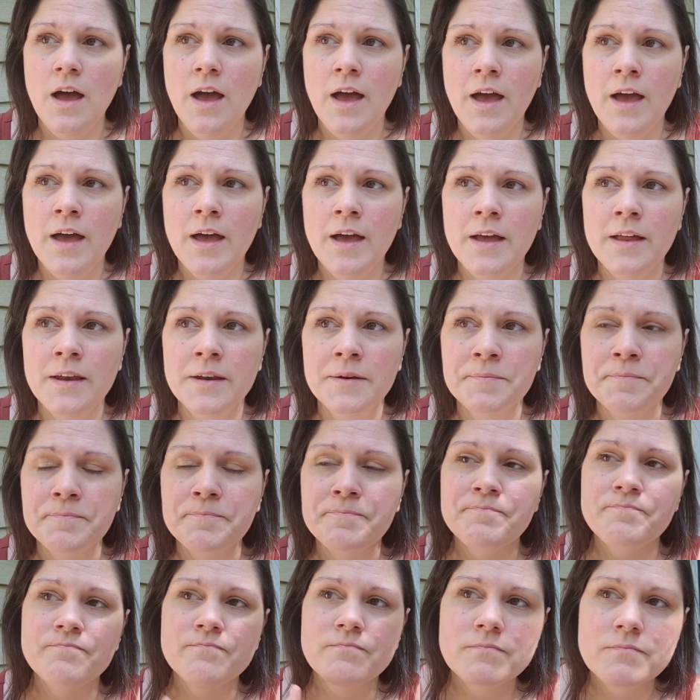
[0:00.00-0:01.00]
And,
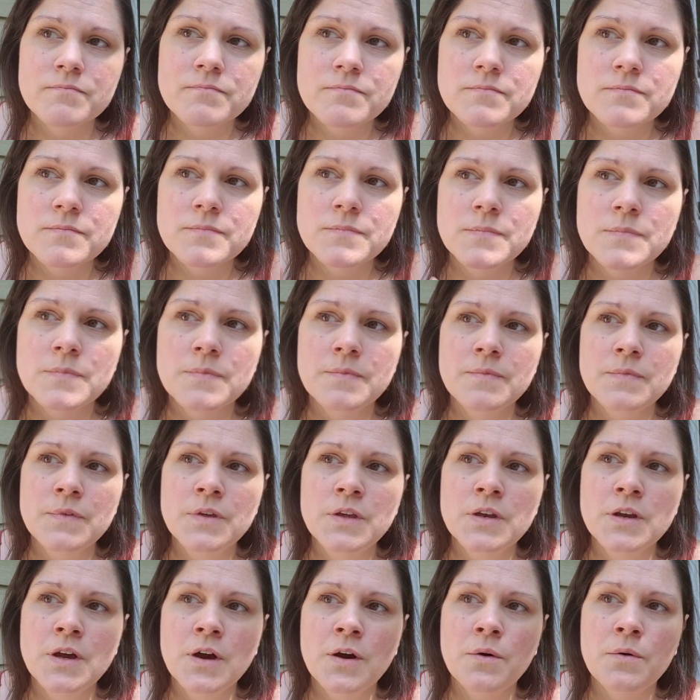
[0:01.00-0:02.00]

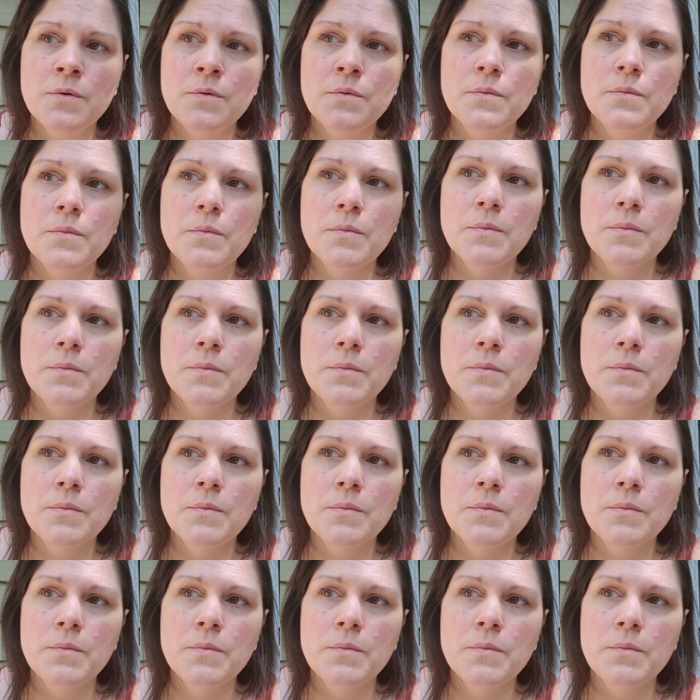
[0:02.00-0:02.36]
you know,